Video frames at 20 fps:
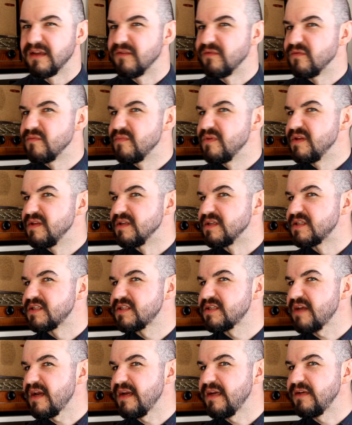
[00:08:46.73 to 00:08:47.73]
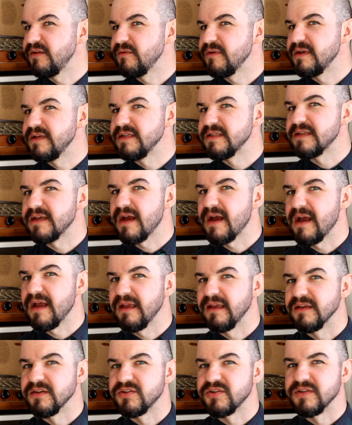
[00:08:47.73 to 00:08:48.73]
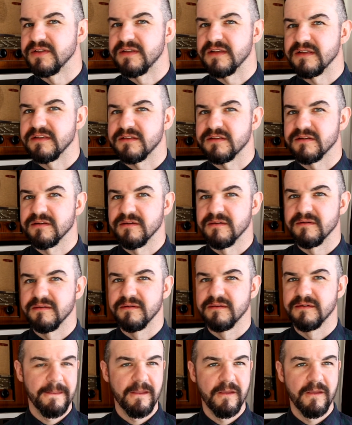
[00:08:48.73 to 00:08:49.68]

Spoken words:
giving me the sideways eye as she did so.